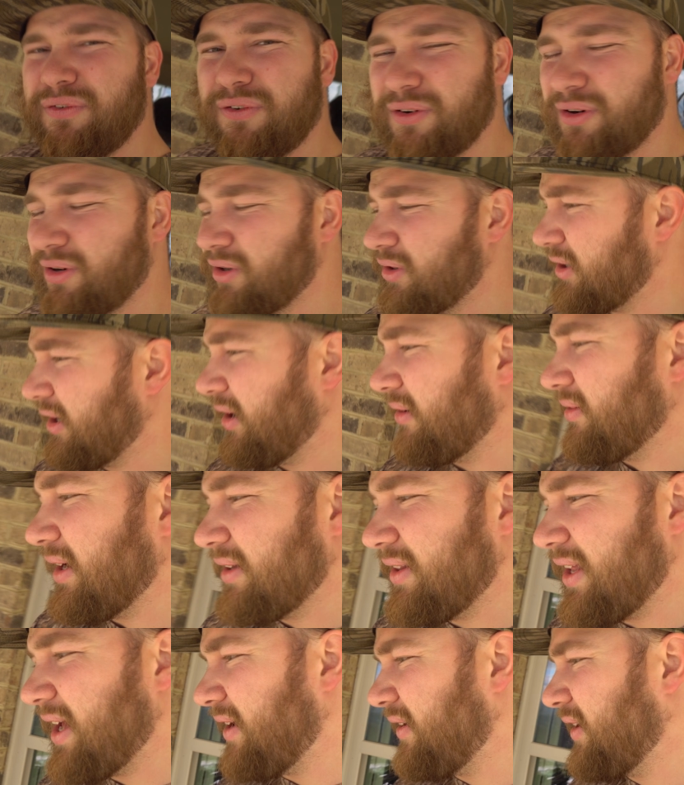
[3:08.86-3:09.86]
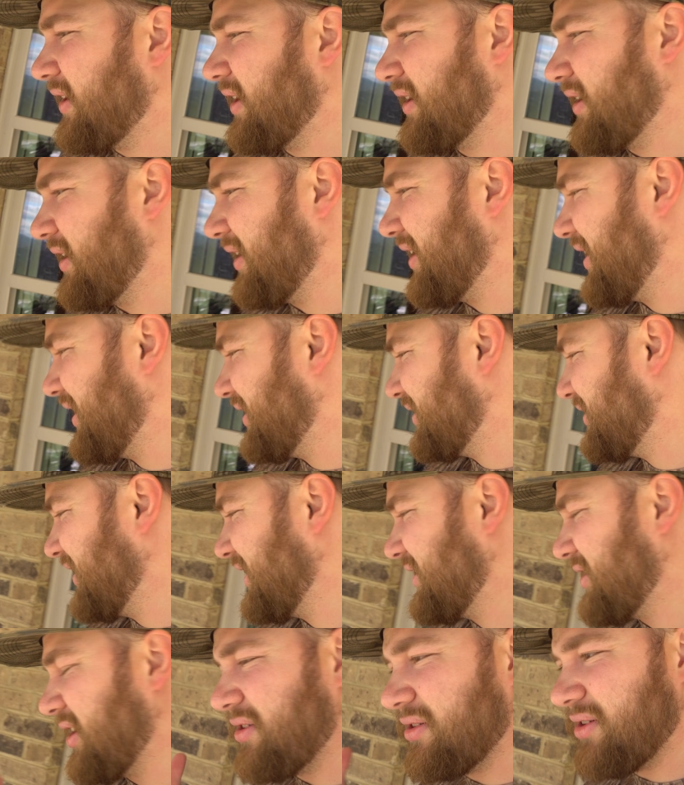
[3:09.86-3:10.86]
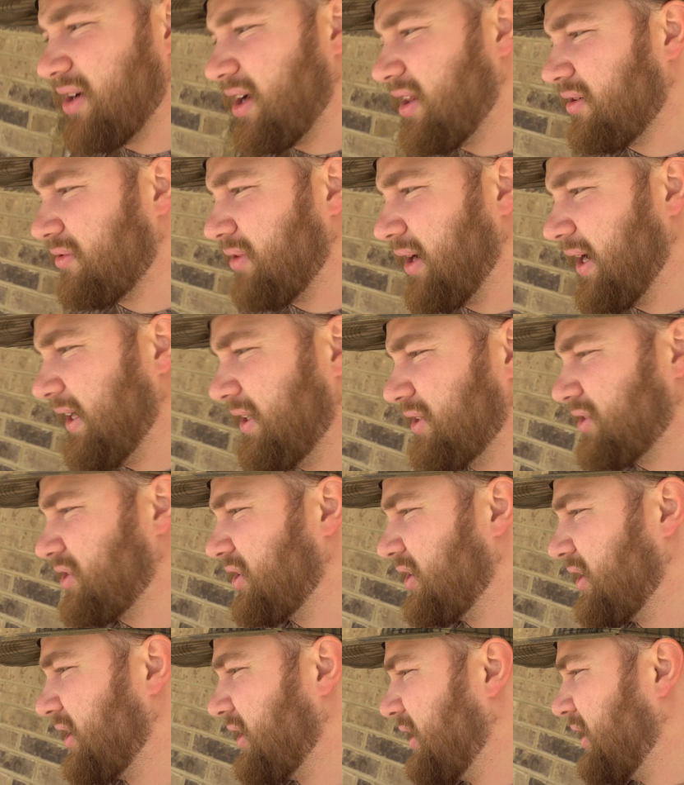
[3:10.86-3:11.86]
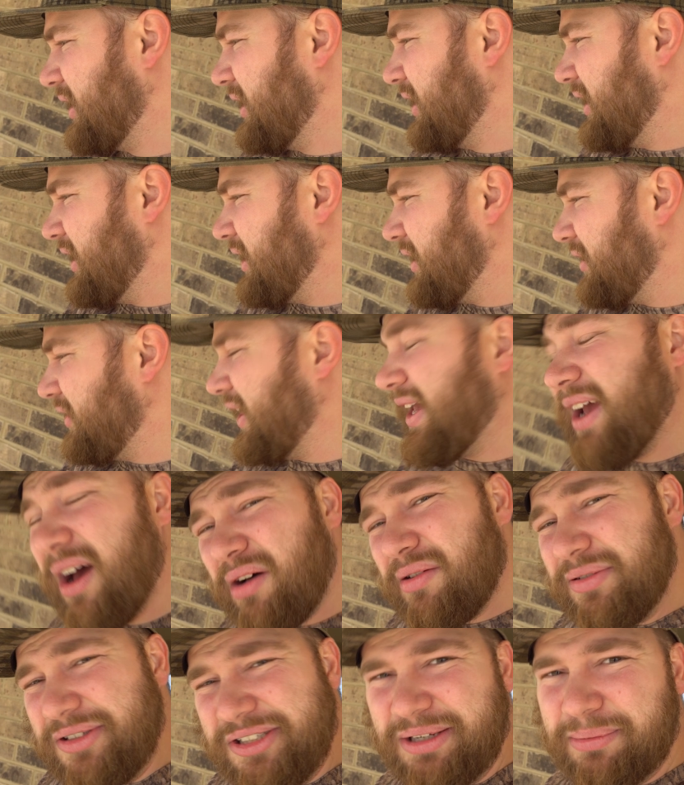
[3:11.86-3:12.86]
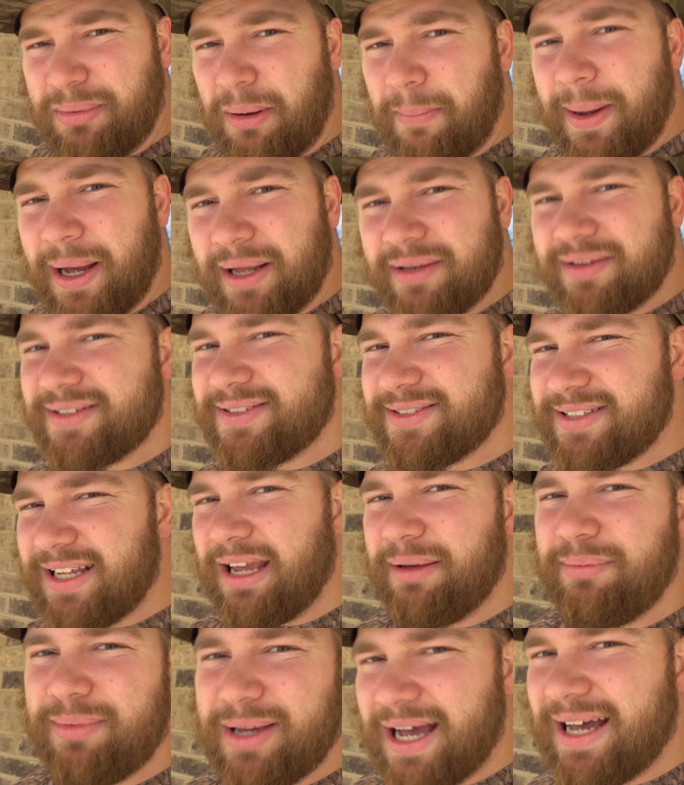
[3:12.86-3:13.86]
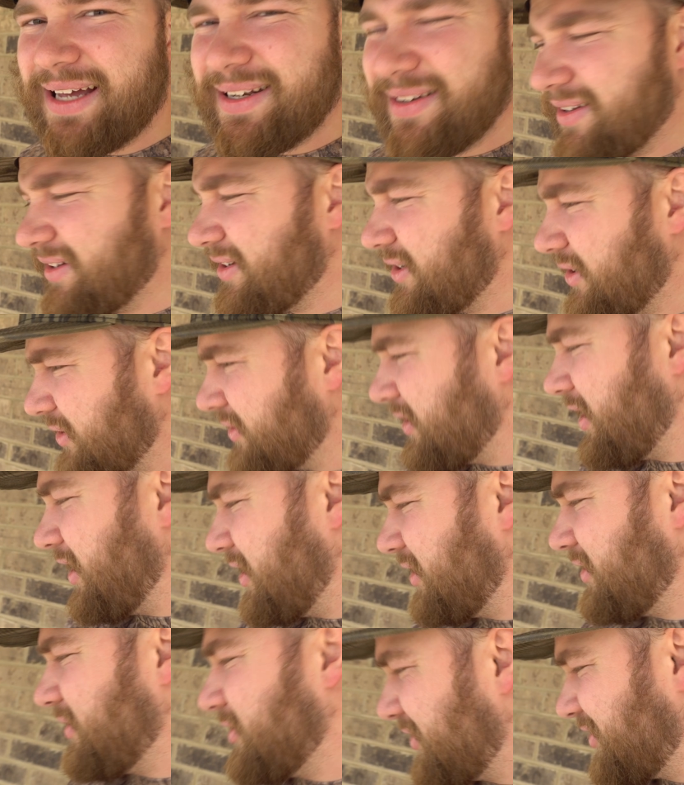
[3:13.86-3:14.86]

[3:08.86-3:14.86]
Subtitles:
for around that $600 range. They all seem about the same kind of